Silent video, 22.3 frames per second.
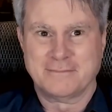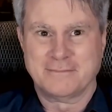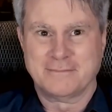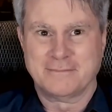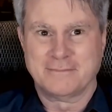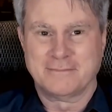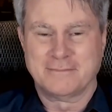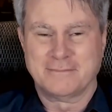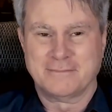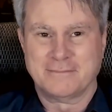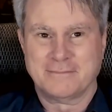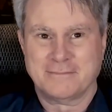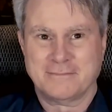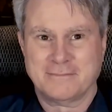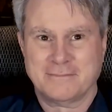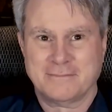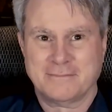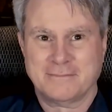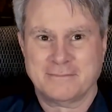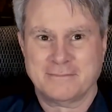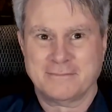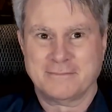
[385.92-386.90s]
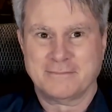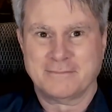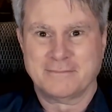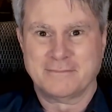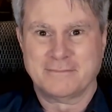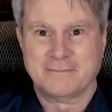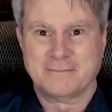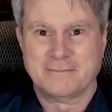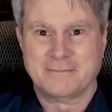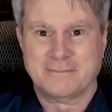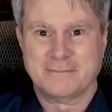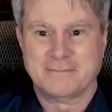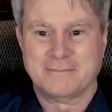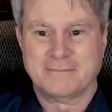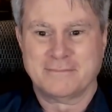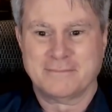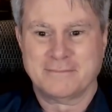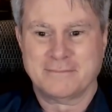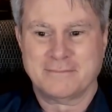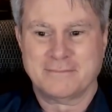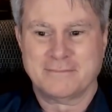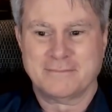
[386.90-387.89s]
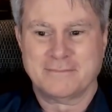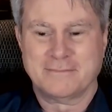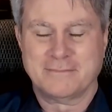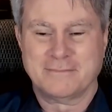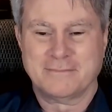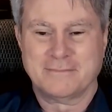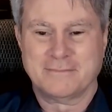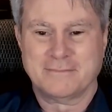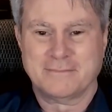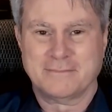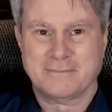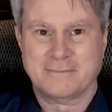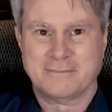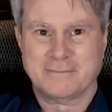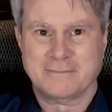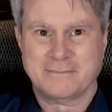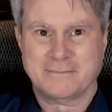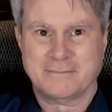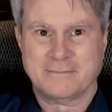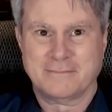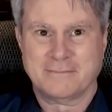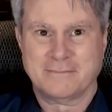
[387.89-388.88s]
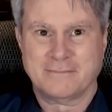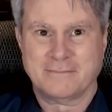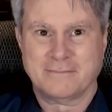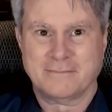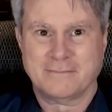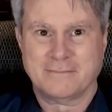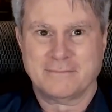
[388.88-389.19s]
(not speaking)